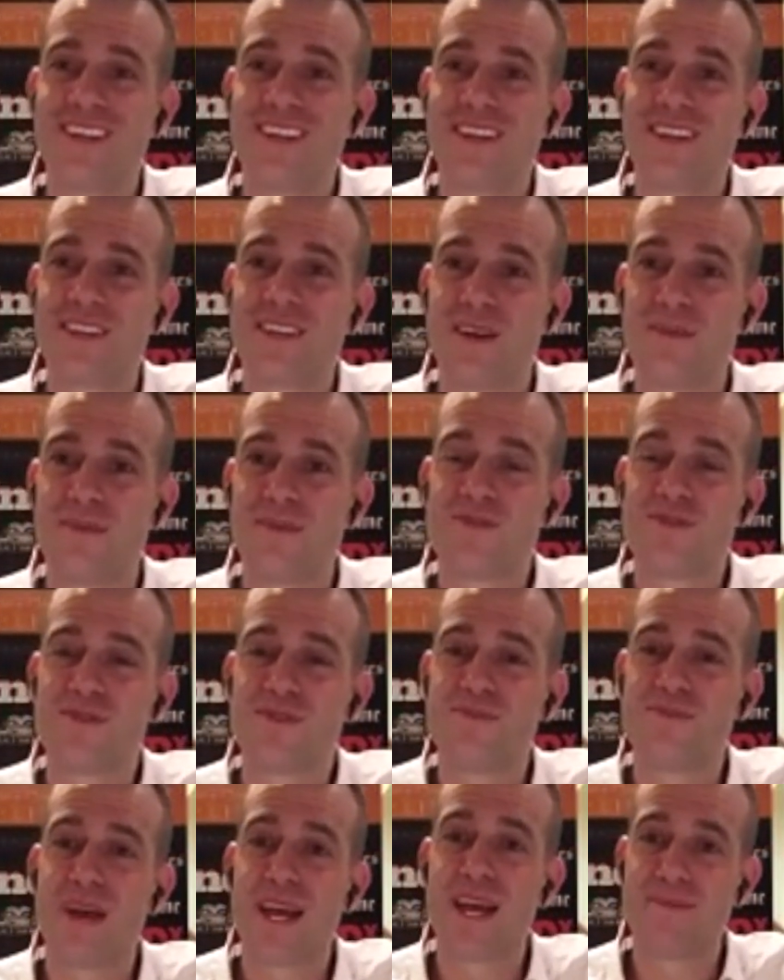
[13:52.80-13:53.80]
comes
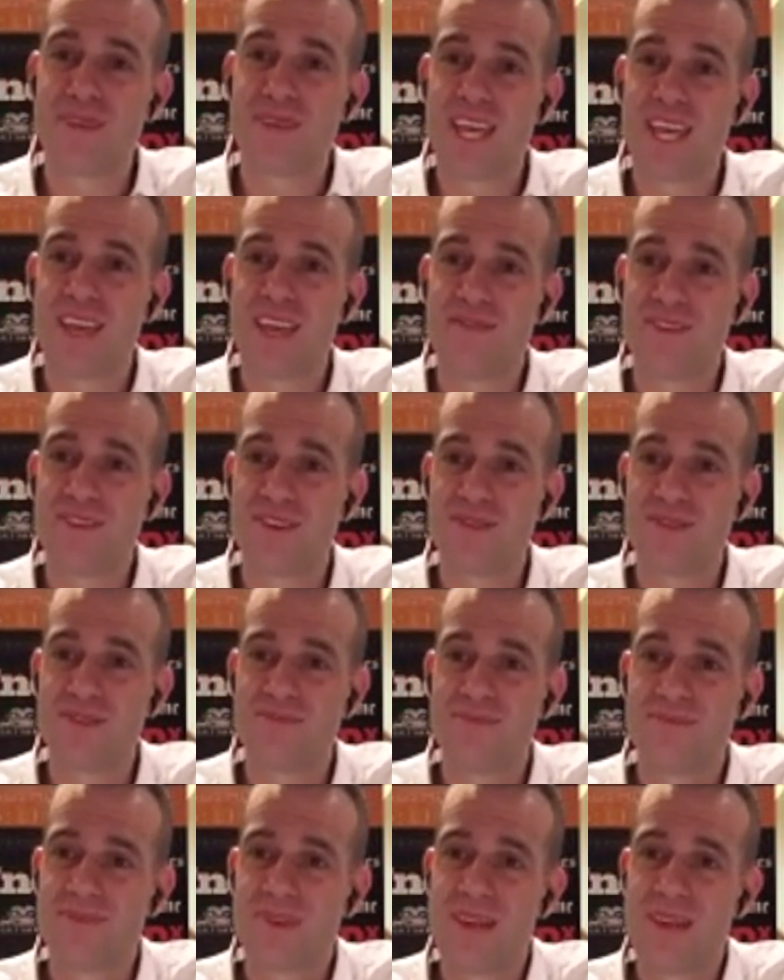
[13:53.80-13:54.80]
from my behavior
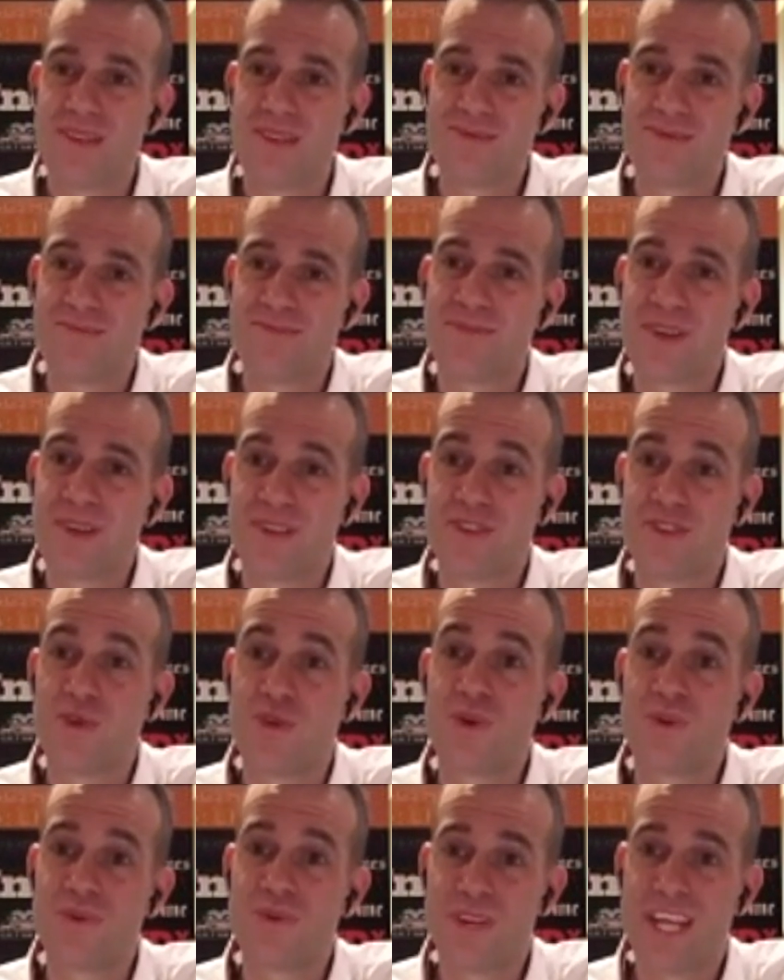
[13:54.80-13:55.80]
as
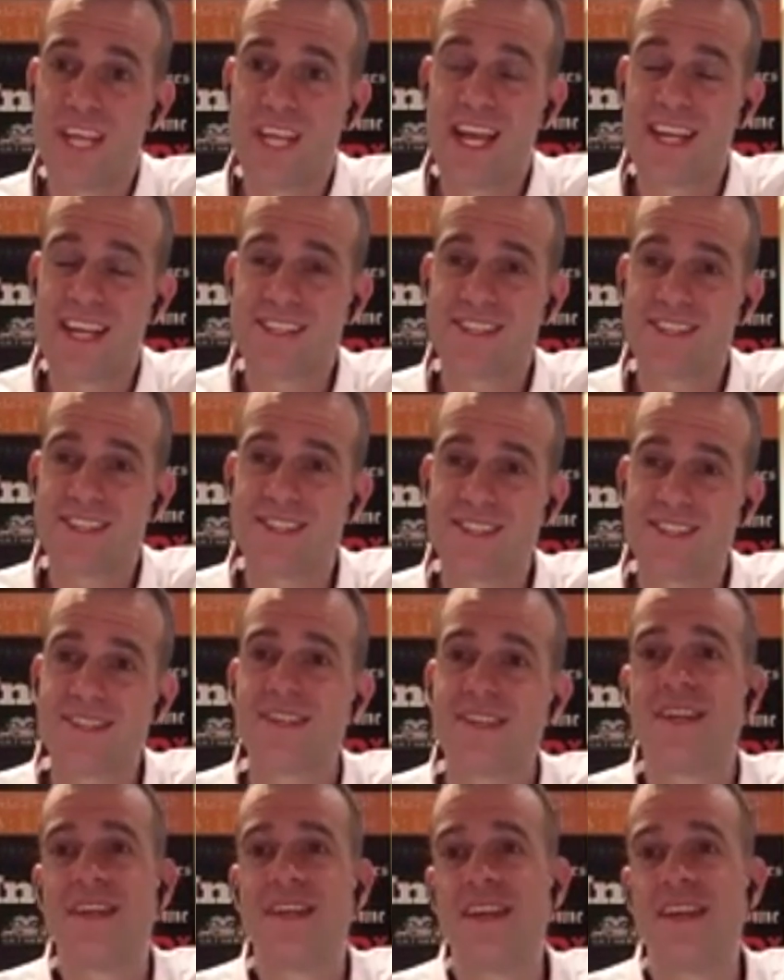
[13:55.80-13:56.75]
your reactions.